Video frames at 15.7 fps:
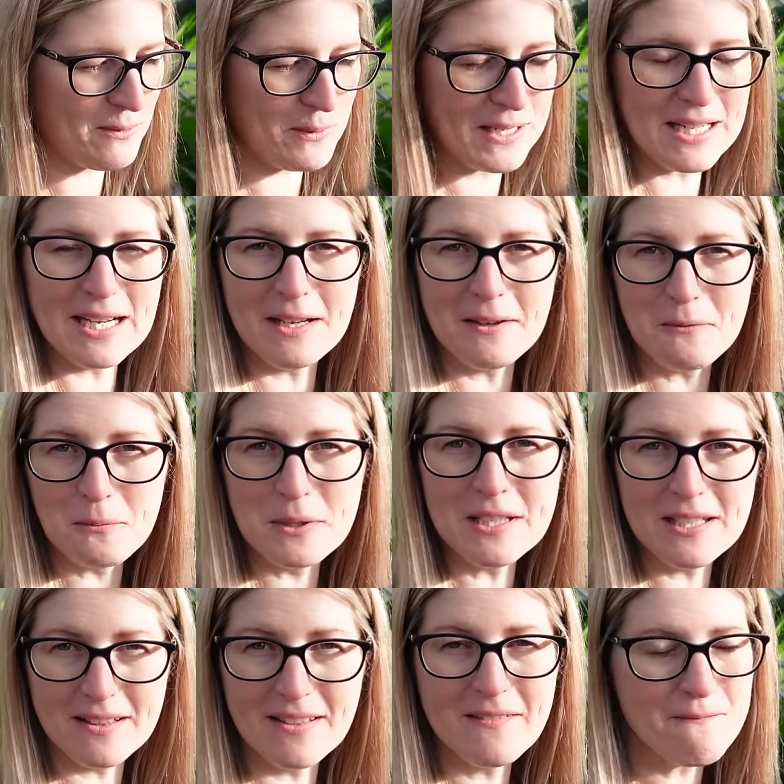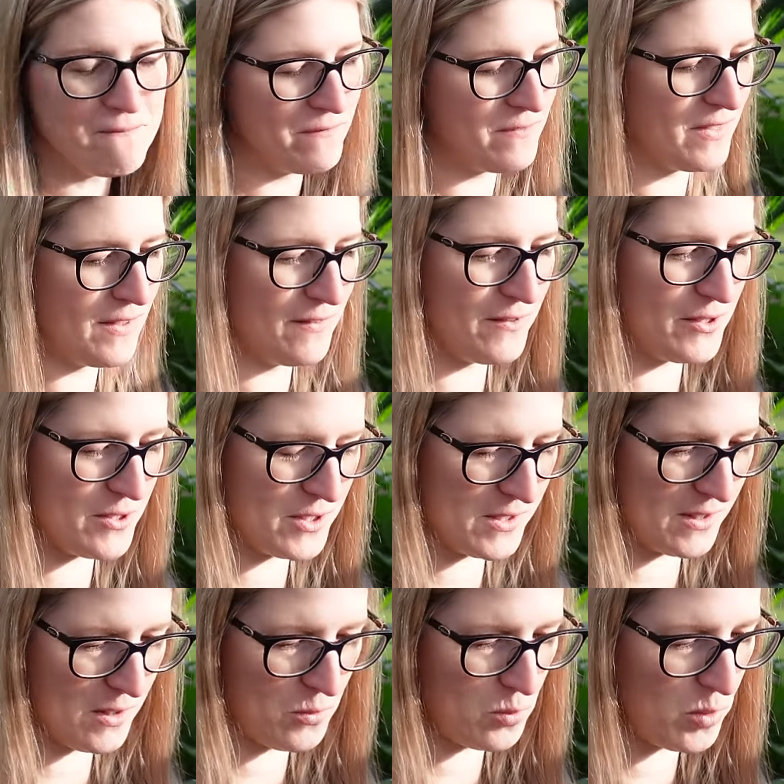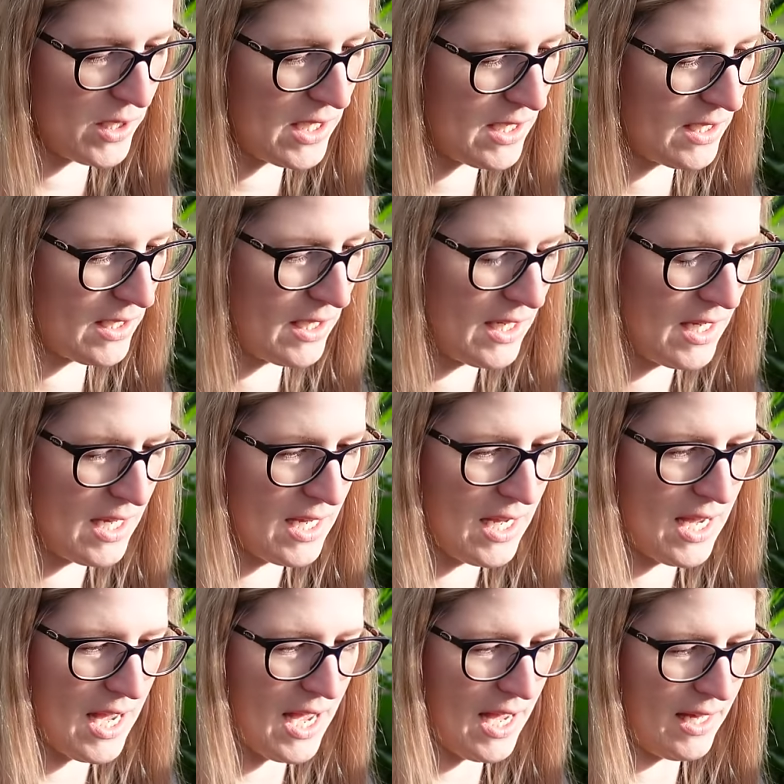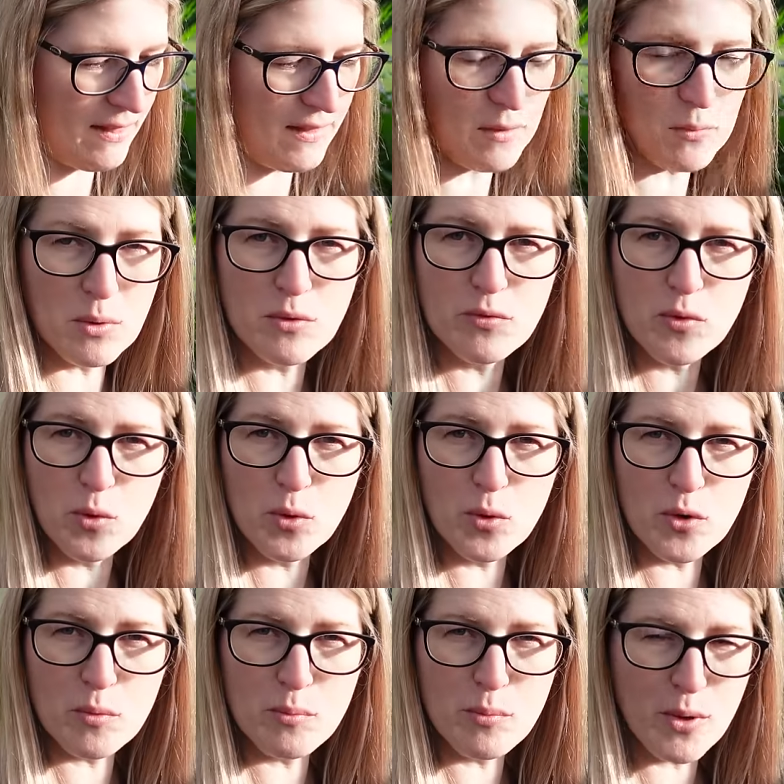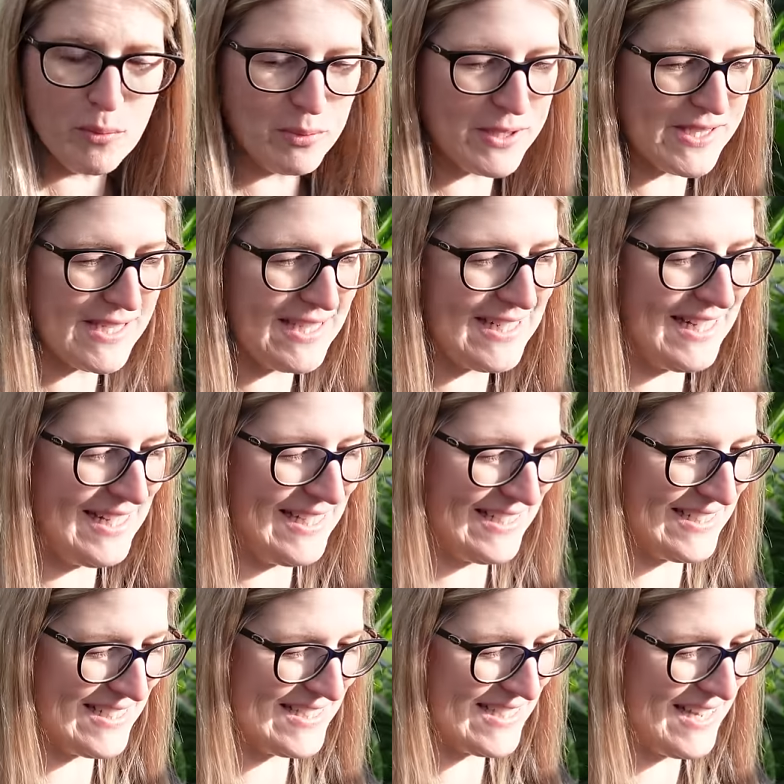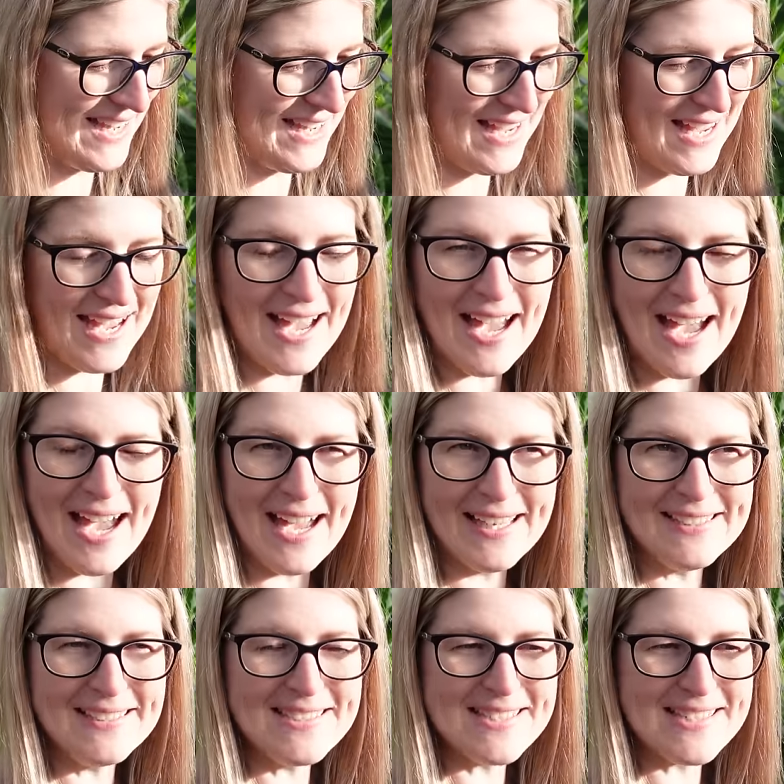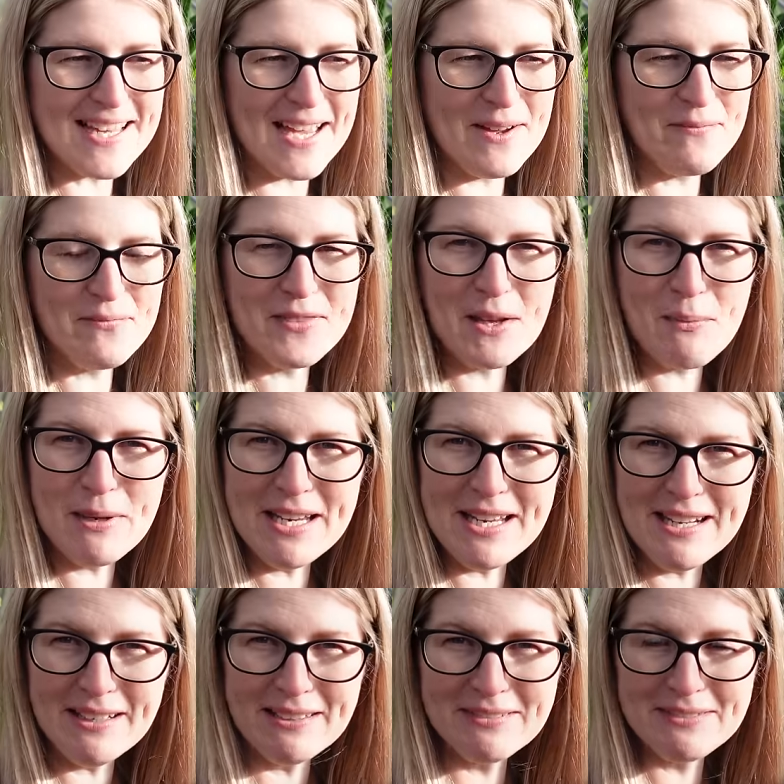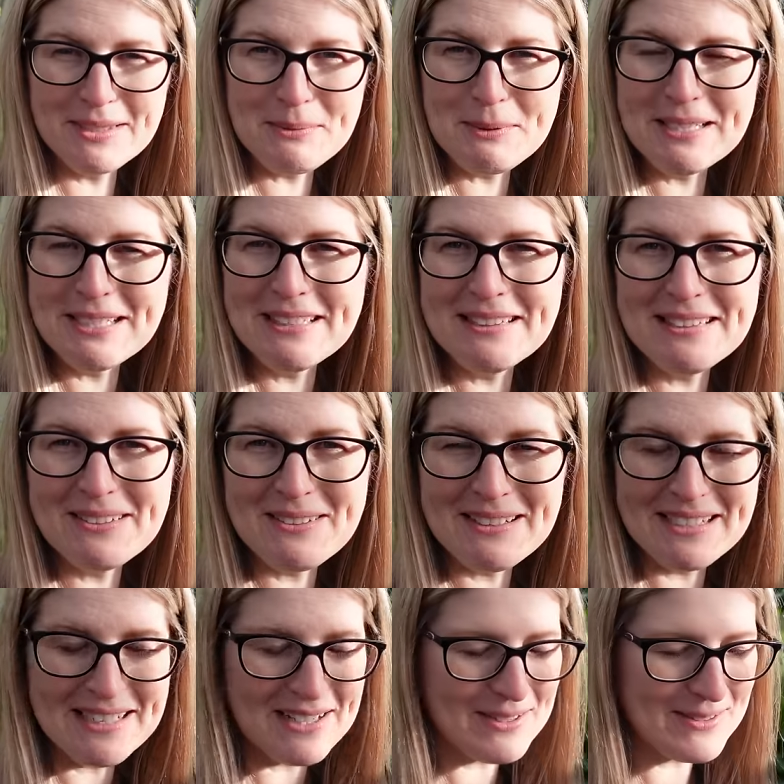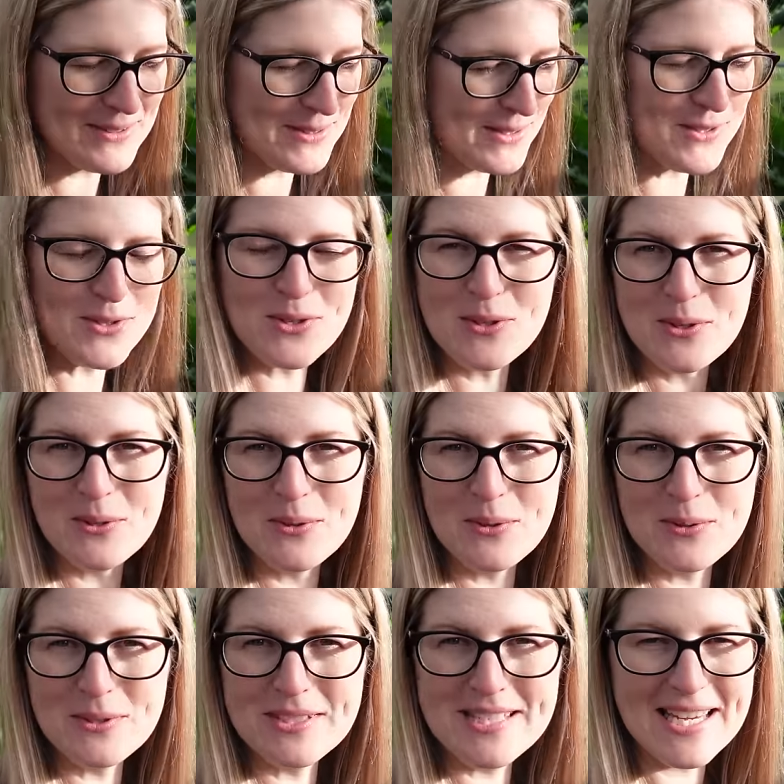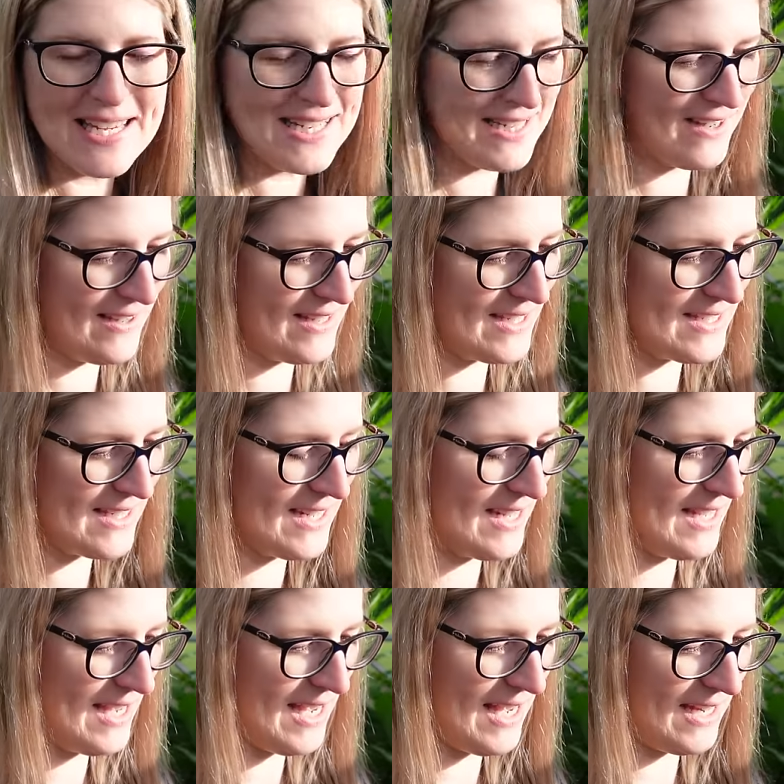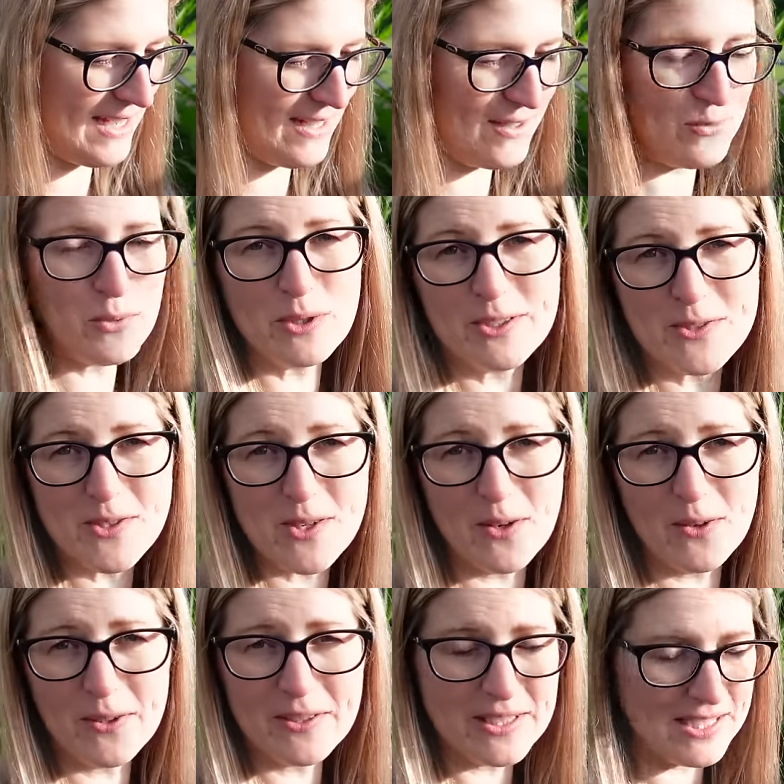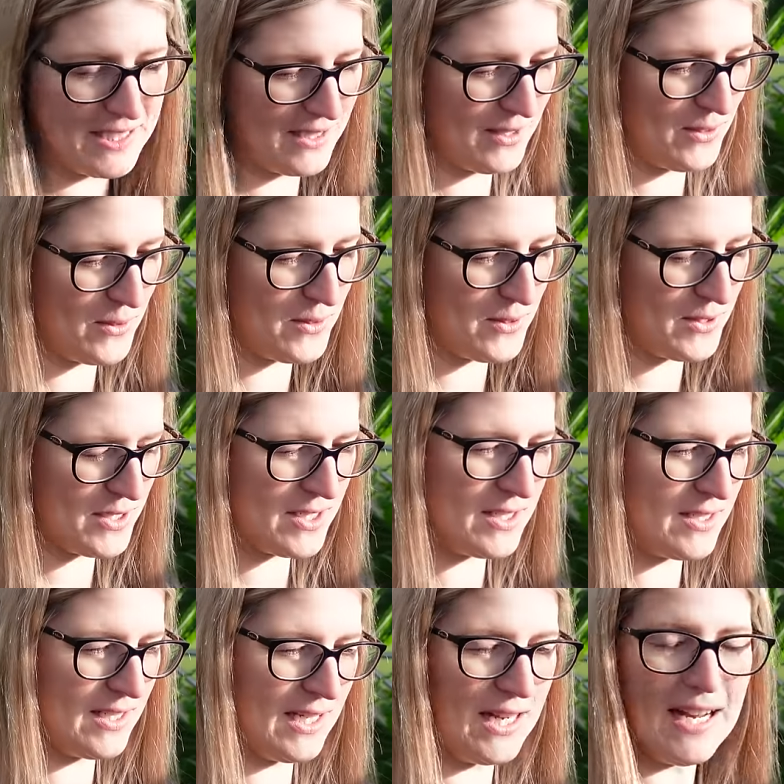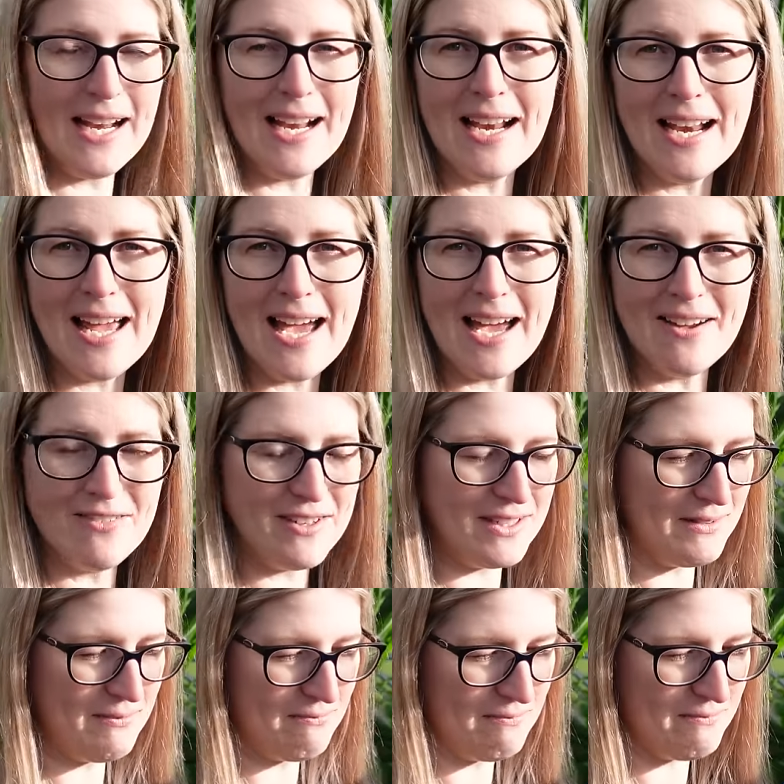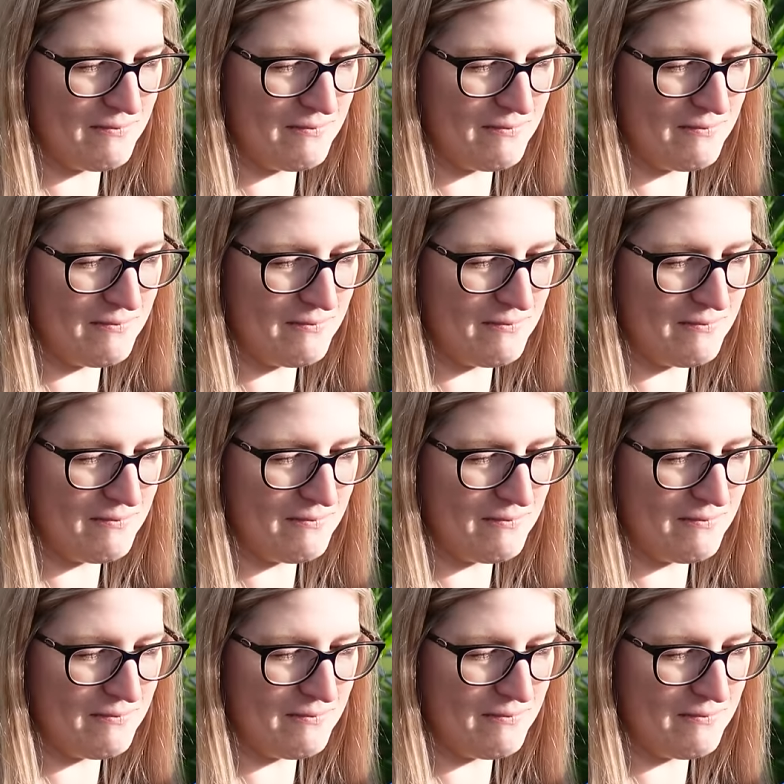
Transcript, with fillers: quickly, within the first week, and there were four proper seedlings. And um, they've been here. They've been in the greenhouse through day and night. And one slug then thought he'll have a